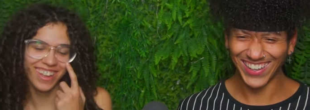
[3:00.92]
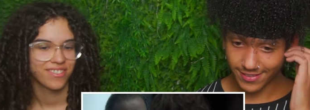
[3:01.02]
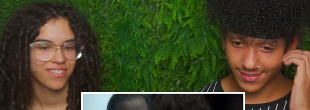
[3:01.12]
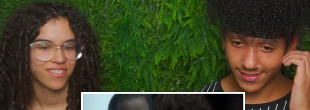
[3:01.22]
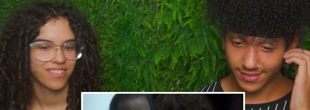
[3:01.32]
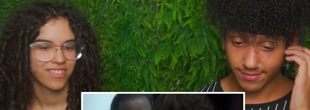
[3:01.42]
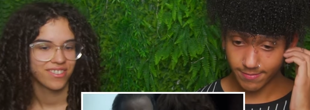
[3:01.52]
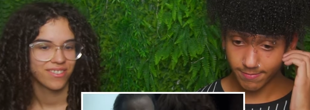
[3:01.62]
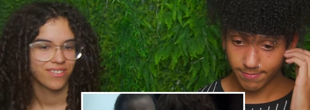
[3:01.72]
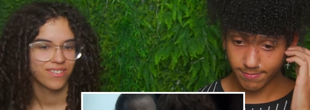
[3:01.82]
Speaker 1: Listen to me,
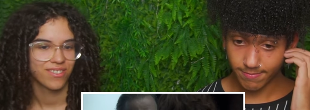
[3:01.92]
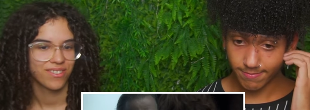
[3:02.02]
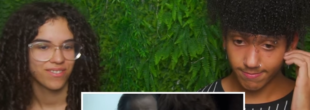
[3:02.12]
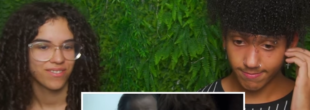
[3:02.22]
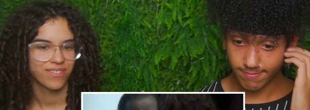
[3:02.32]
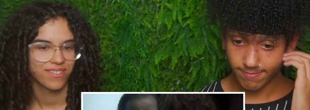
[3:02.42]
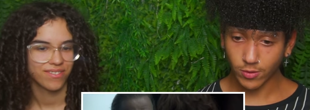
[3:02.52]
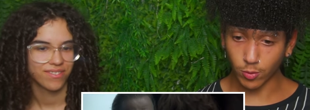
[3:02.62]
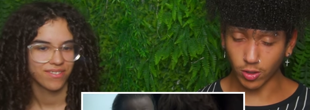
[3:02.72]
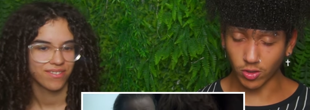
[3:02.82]
daughter.
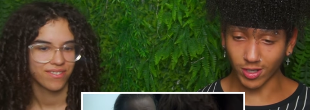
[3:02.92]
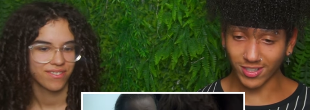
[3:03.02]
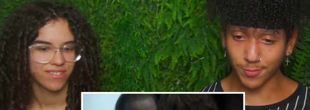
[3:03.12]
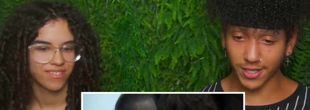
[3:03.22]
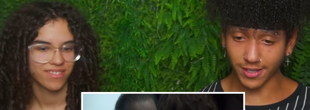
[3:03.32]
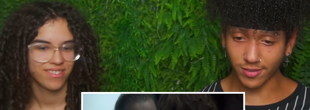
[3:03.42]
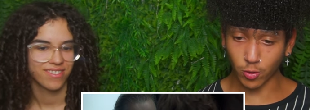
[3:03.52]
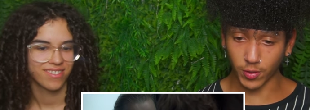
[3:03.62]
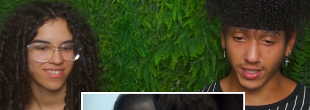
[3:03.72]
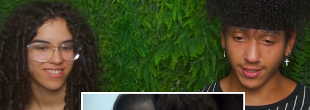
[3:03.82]
You will address me as
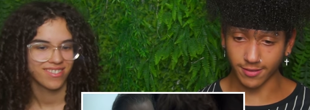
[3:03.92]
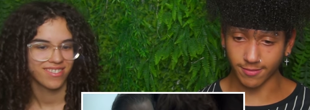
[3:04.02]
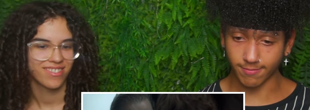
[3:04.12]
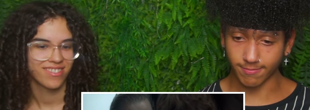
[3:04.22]
queen.